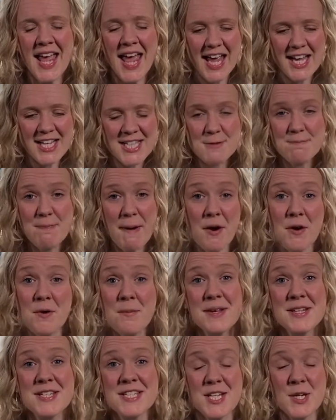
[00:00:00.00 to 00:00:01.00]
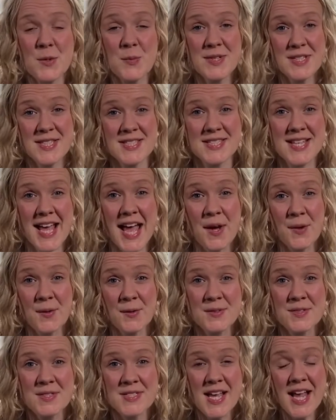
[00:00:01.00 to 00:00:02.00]
experimenting with
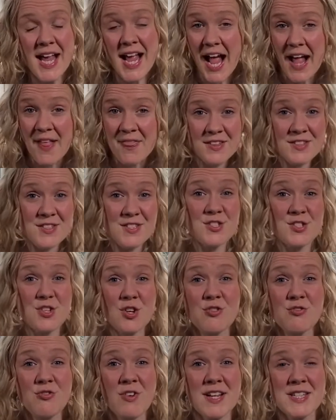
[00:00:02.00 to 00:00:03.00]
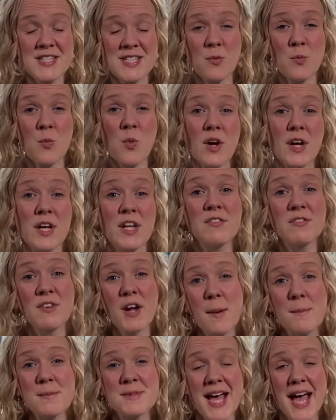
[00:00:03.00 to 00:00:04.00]
sounds, and then songwriting what kind of
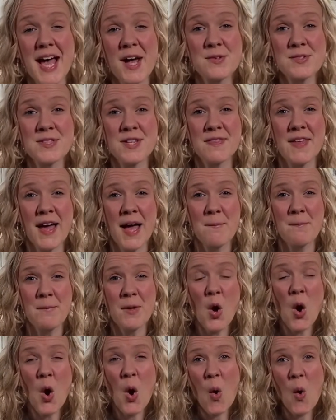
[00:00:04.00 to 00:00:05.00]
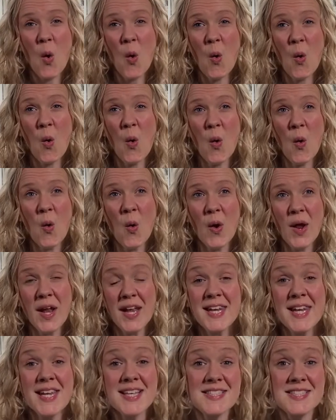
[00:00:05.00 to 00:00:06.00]
comes out of them. or
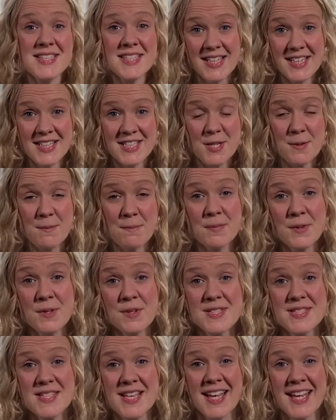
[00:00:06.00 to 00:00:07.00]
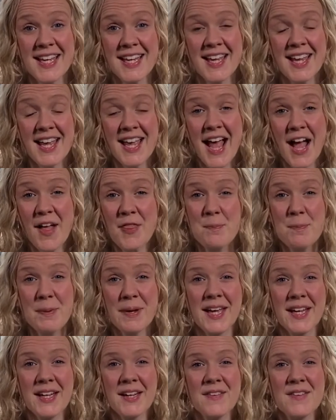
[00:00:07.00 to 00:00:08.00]
listening to music at the
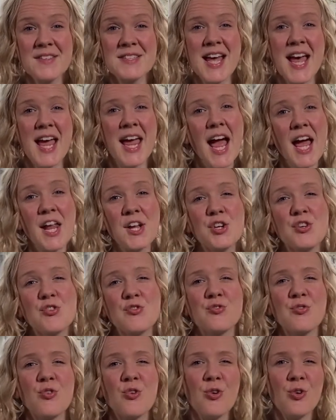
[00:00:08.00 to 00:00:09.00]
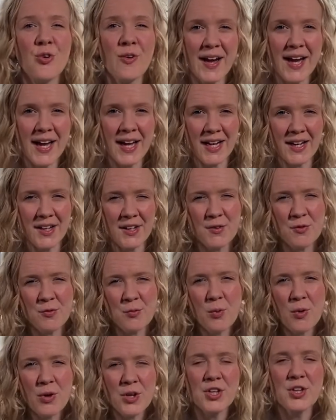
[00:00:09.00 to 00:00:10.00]
beginning of the day and drawing kind of
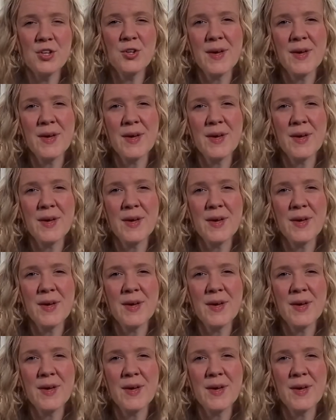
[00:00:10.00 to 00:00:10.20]
what you